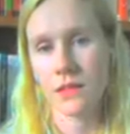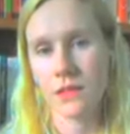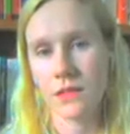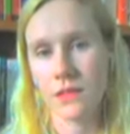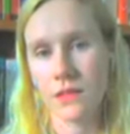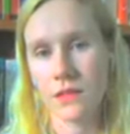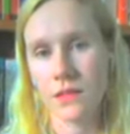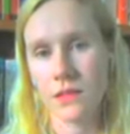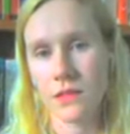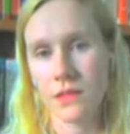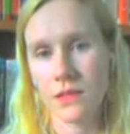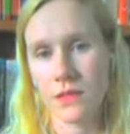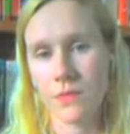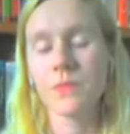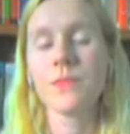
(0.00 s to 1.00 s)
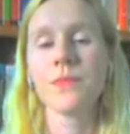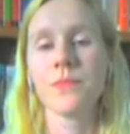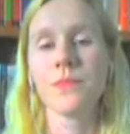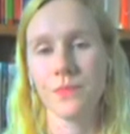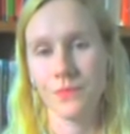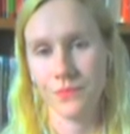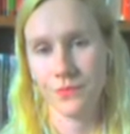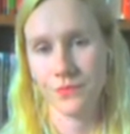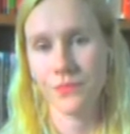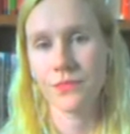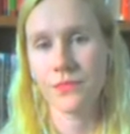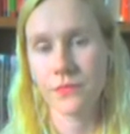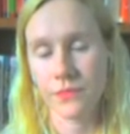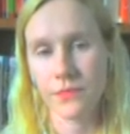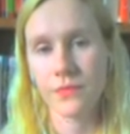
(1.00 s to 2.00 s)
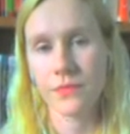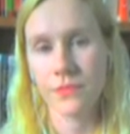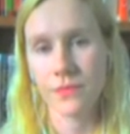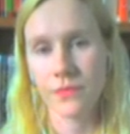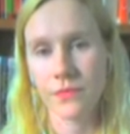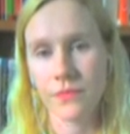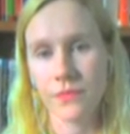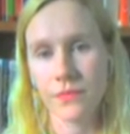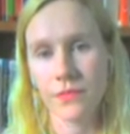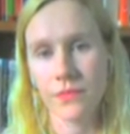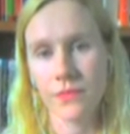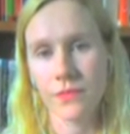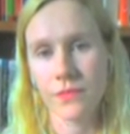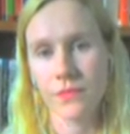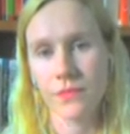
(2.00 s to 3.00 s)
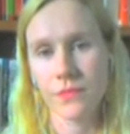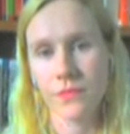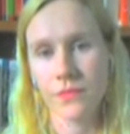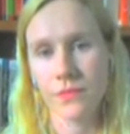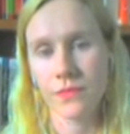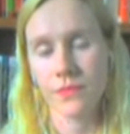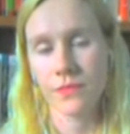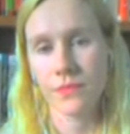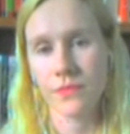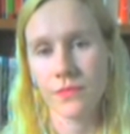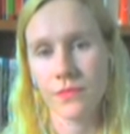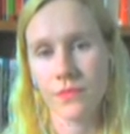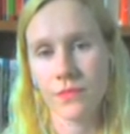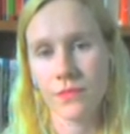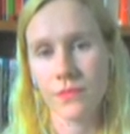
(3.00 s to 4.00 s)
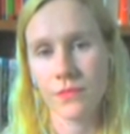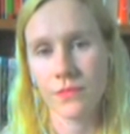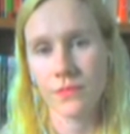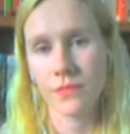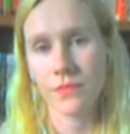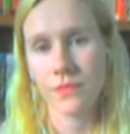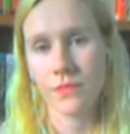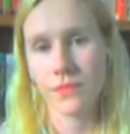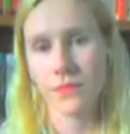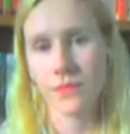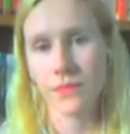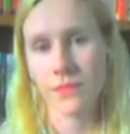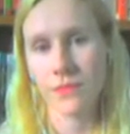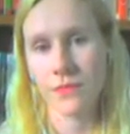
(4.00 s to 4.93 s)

[no speech]